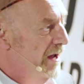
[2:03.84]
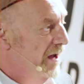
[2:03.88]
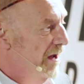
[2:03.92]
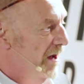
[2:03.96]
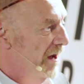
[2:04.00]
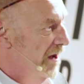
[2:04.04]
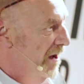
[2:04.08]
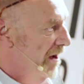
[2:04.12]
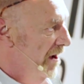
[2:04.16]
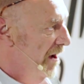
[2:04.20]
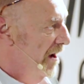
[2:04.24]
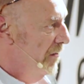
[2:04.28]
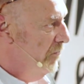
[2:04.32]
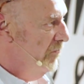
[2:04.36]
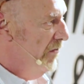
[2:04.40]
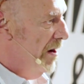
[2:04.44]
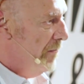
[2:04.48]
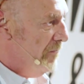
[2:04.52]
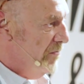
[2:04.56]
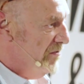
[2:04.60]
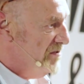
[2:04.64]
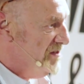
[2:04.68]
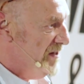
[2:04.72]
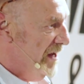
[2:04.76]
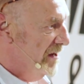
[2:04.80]
and
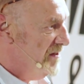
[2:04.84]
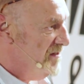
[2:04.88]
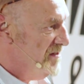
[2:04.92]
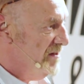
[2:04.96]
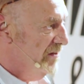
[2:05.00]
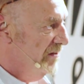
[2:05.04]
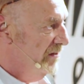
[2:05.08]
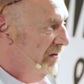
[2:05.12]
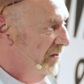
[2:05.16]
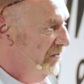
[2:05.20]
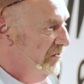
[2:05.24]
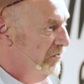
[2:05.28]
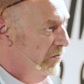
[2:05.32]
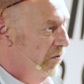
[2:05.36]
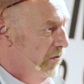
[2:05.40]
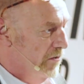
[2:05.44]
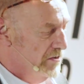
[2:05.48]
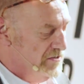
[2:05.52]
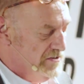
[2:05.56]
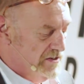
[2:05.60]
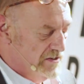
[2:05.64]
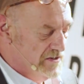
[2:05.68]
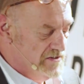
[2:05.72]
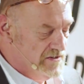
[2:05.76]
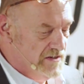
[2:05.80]
represent to the
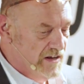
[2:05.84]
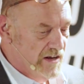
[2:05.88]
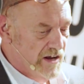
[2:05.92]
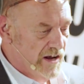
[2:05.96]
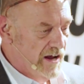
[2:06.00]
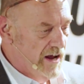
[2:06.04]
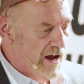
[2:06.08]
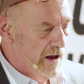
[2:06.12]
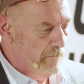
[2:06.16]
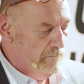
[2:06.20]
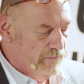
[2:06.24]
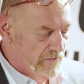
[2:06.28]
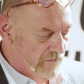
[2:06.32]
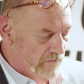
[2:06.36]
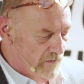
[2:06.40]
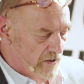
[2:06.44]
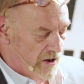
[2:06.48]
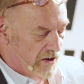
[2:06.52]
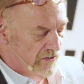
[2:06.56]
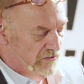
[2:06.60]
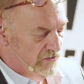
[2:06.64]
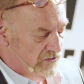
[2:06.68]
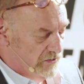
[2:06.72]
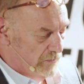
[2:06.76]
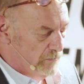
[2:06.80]
authorities and
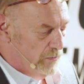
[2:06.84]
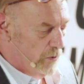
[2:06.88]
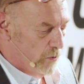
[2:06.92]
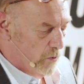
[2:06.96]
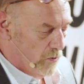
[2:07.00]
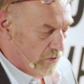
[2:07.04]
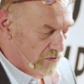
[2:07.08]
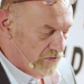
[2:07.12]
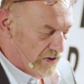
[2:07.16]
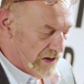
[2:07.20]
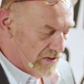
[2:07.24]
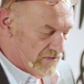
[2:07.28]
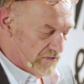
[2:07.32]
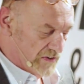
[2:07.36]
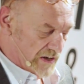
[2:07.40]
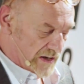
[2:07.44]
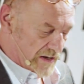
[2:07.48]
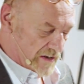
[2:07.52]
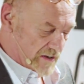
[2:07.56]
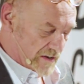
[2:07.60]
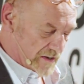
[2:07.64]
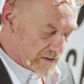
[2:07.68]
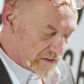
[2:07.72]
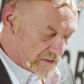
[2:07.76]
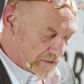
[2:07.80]
provide support as
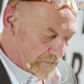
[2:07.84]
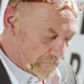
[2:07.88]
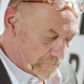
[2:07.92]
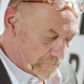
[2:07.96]
needed.